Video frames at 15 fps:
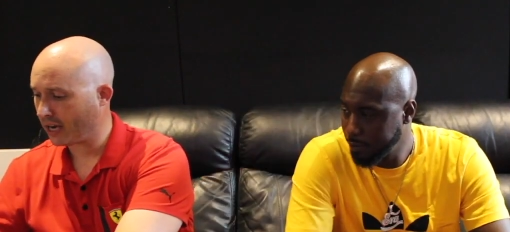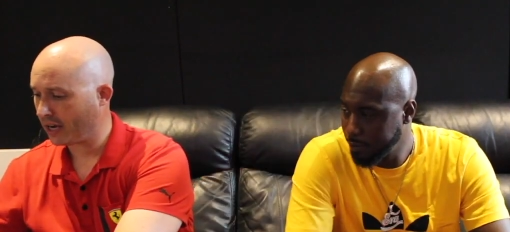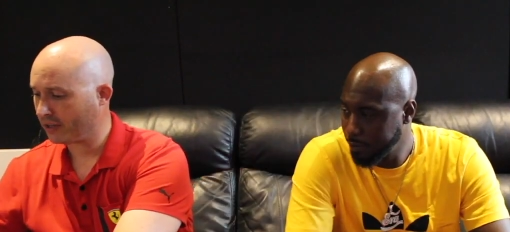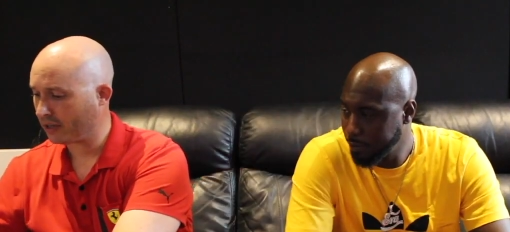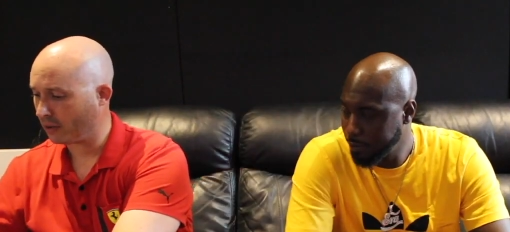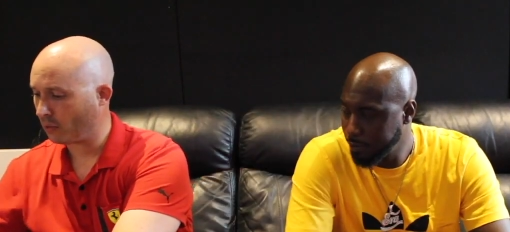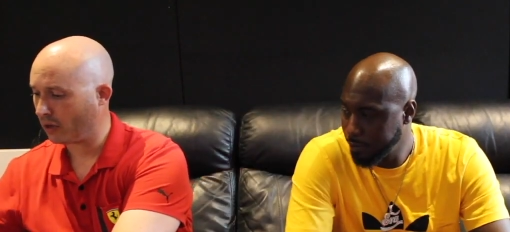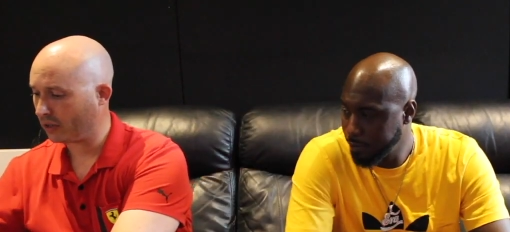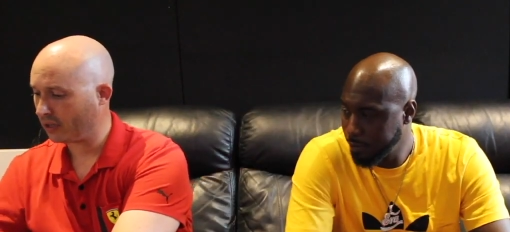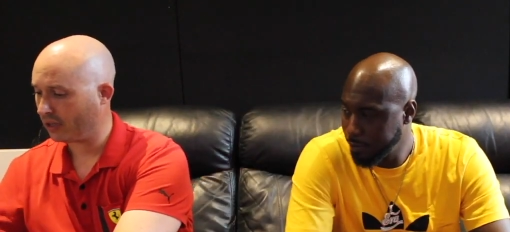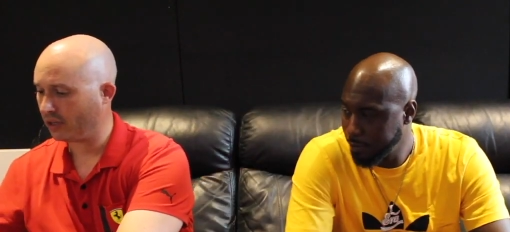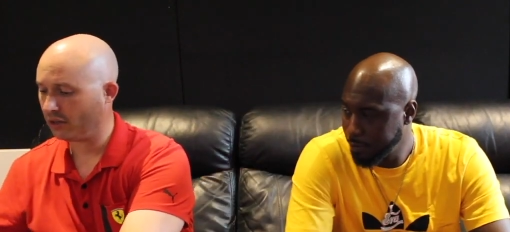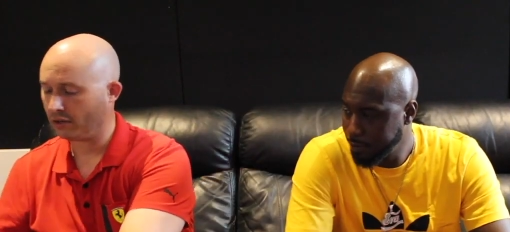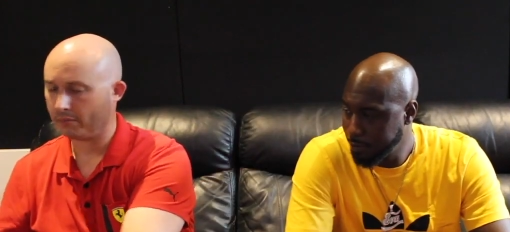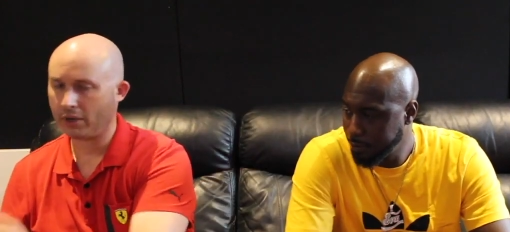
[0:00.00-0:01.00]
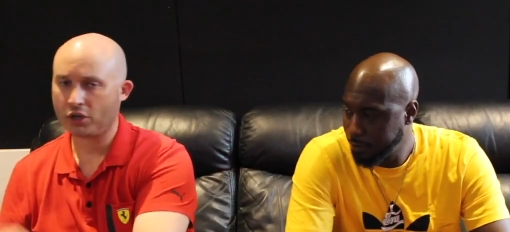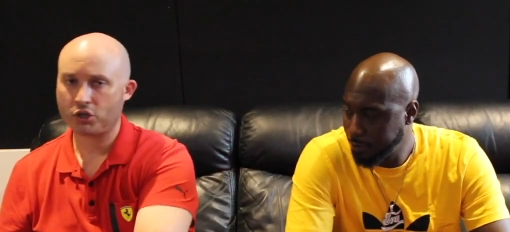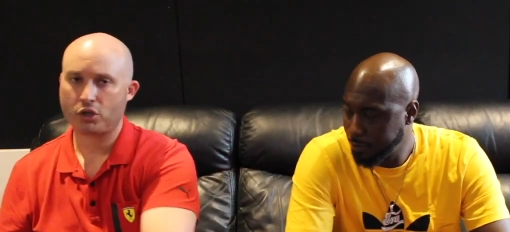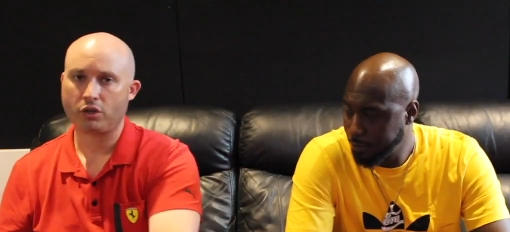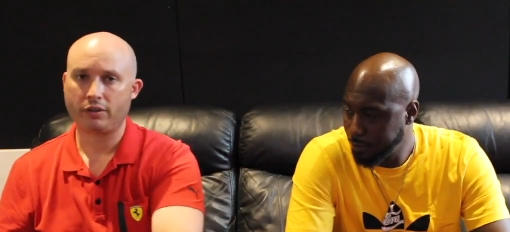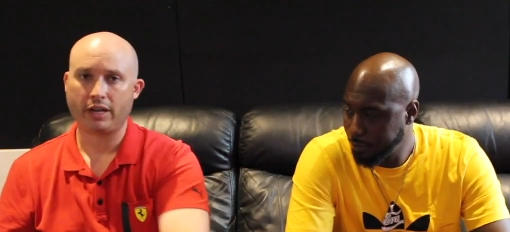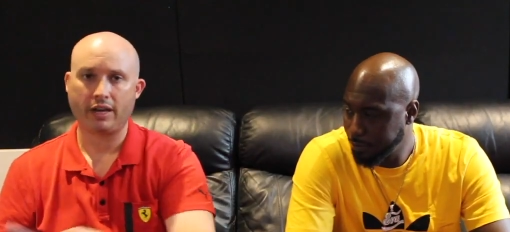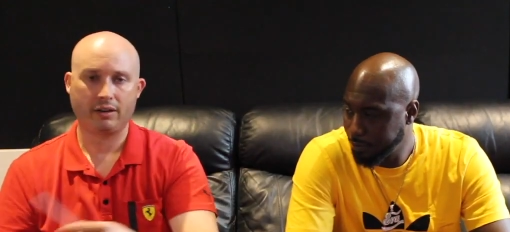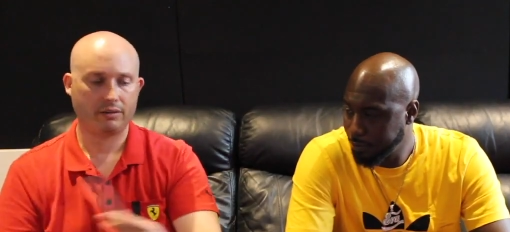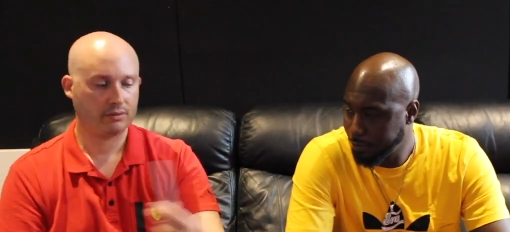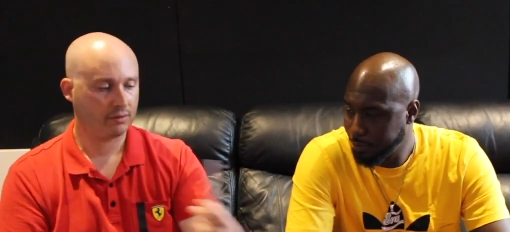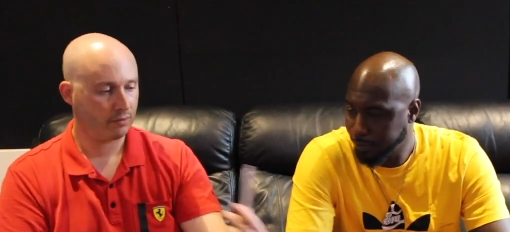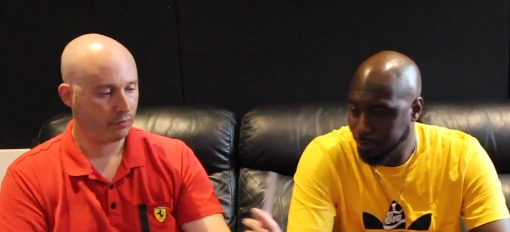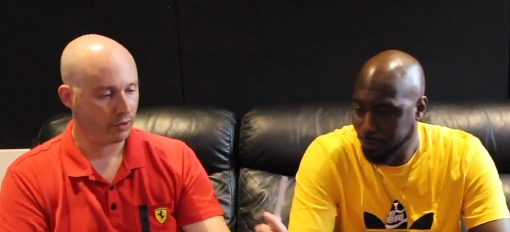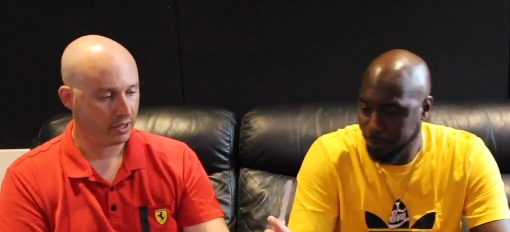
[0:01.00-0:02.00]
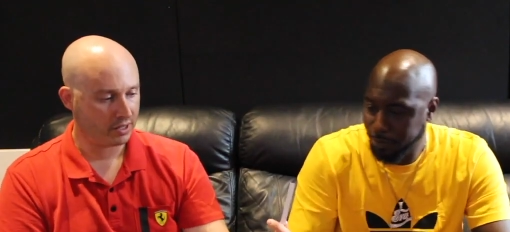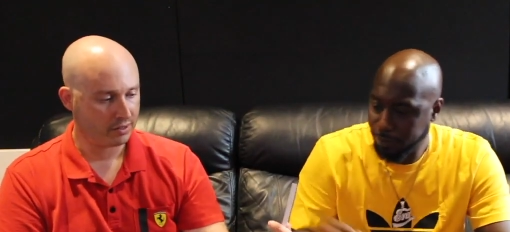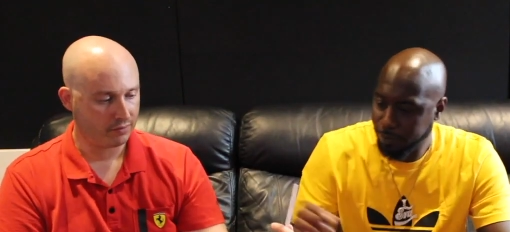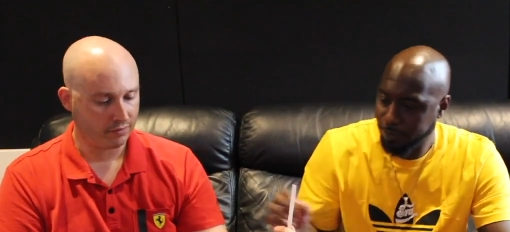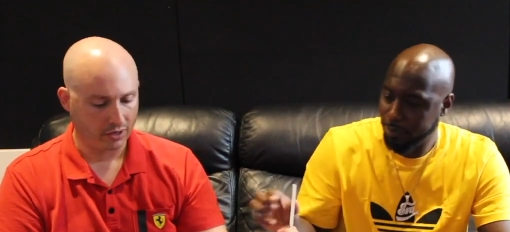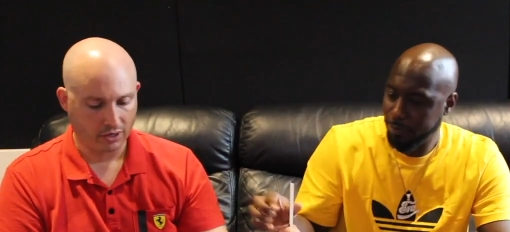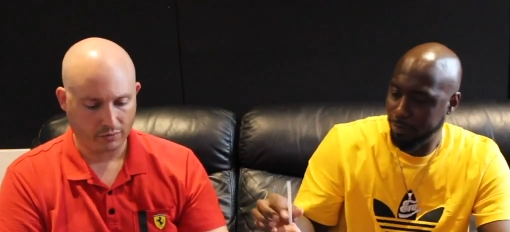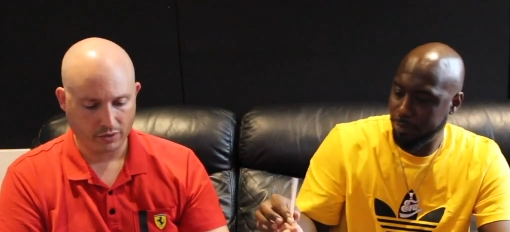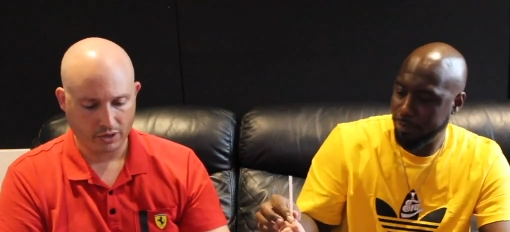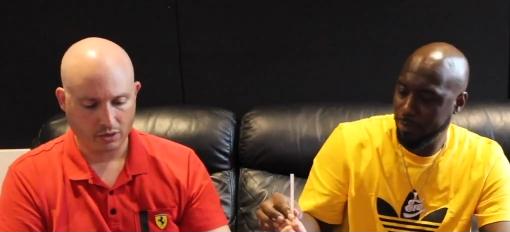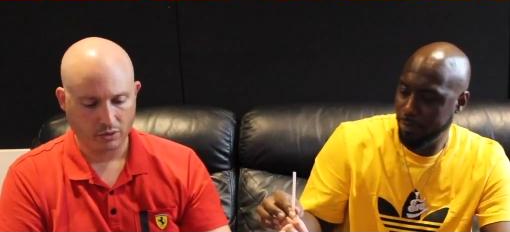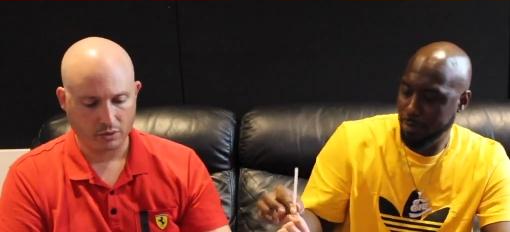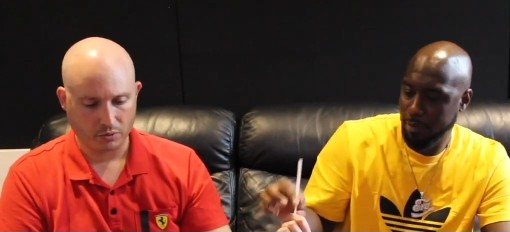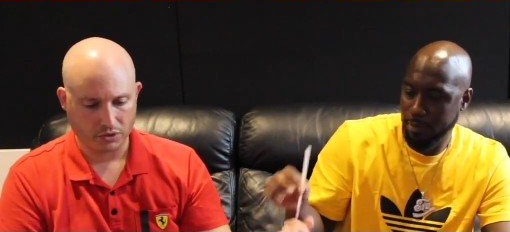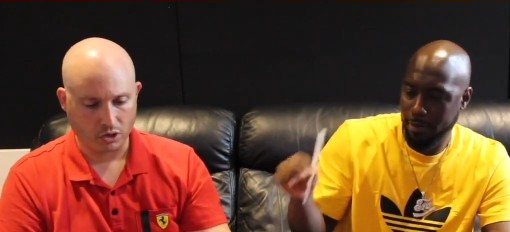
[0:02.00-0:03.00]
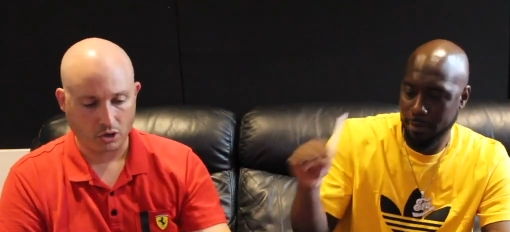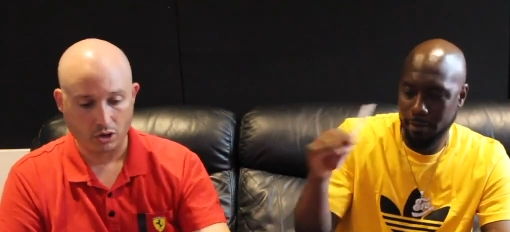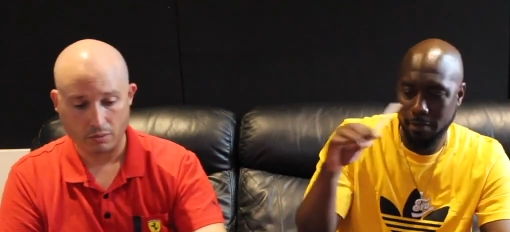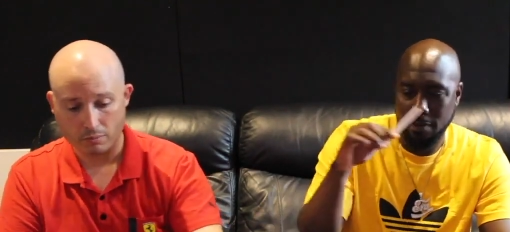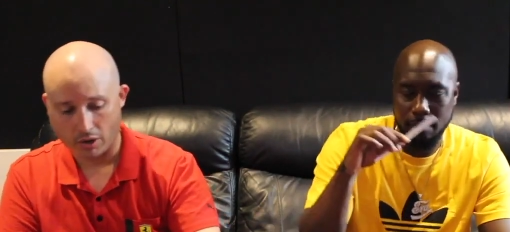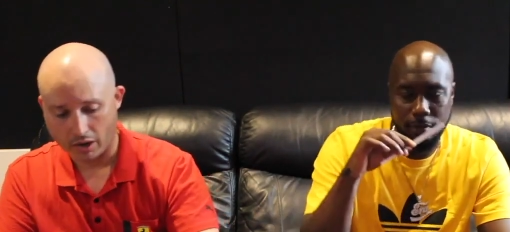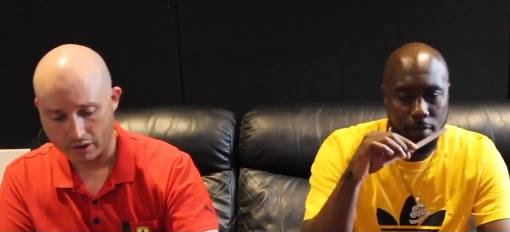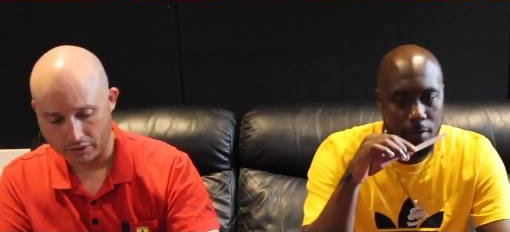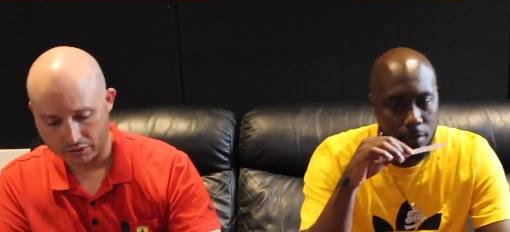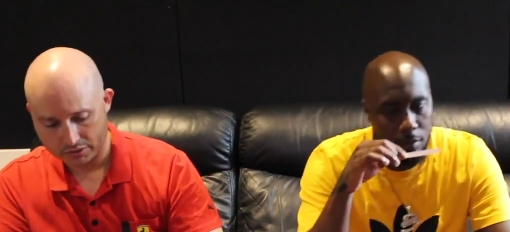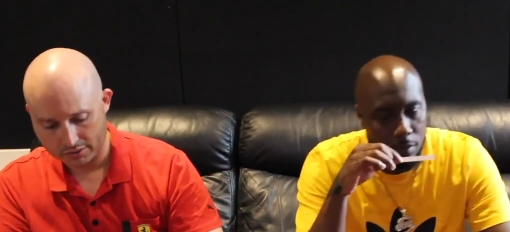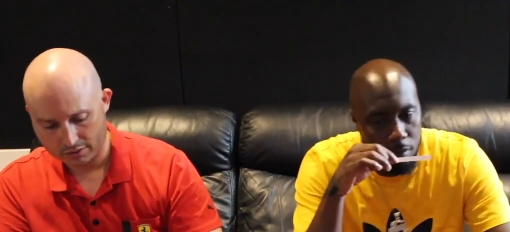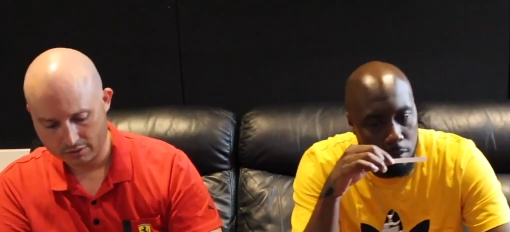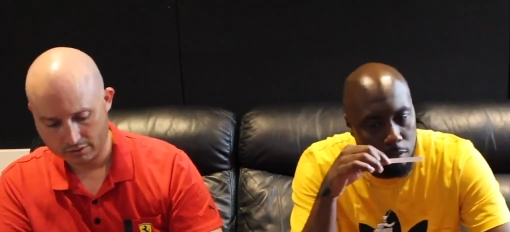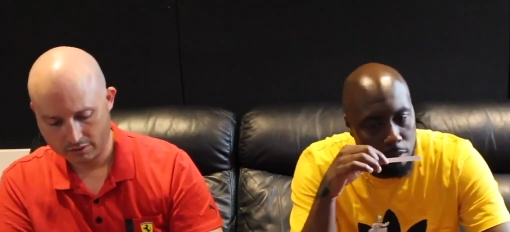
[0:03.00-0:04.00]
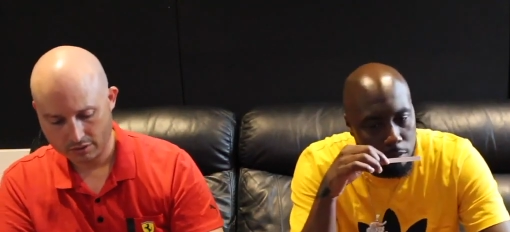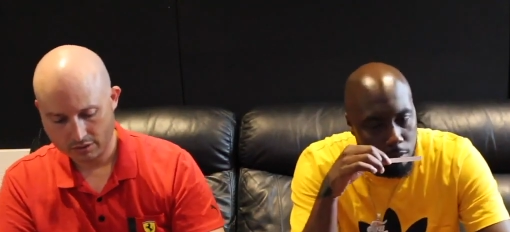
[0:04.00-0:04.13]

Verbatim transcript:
Speaker 1: guys. I want to make sure that for this very video, it was all bottles.